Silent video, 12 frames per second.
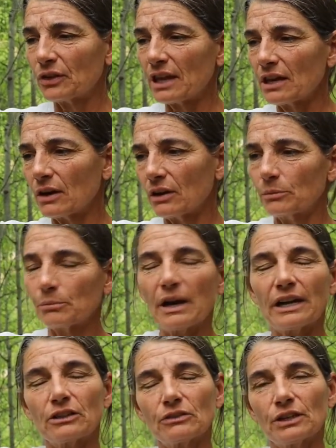they are
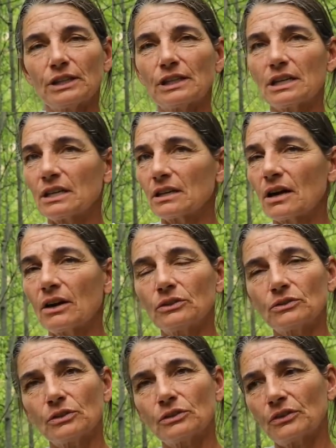migrating
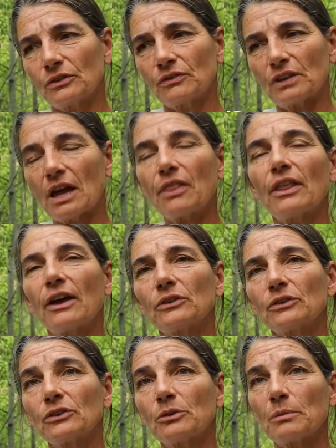hundreds, if not
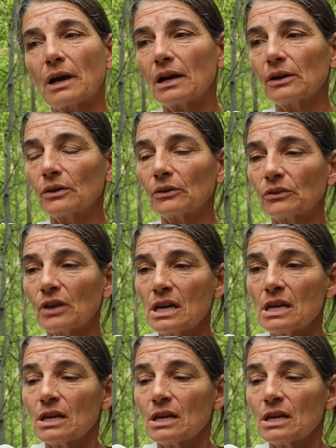thousands of miles